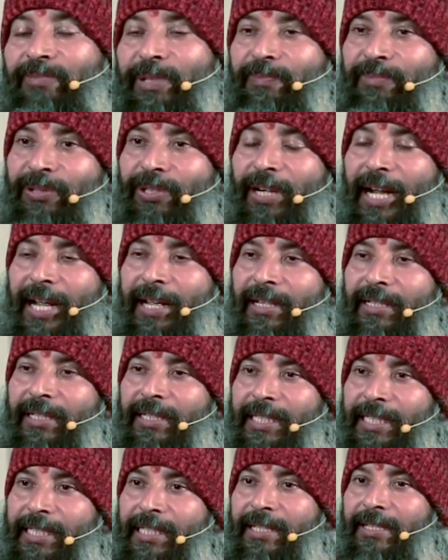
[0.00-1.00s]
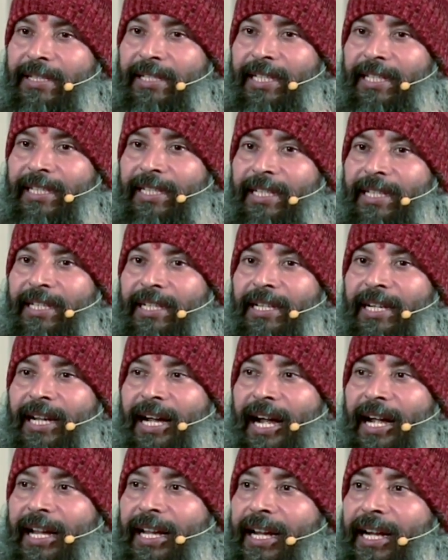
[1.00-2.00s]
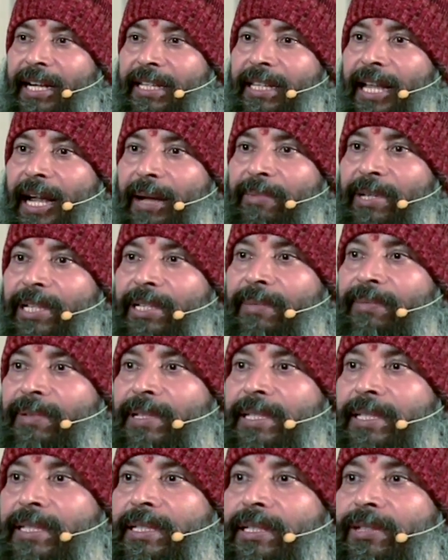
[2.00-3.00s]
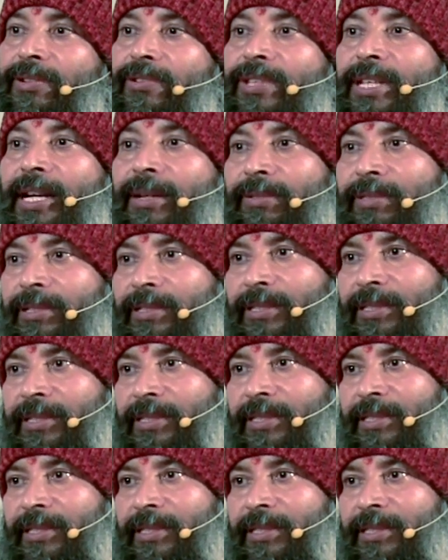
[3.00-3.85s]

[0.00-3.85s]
Before I got initiated, I had the habit of listening to sound.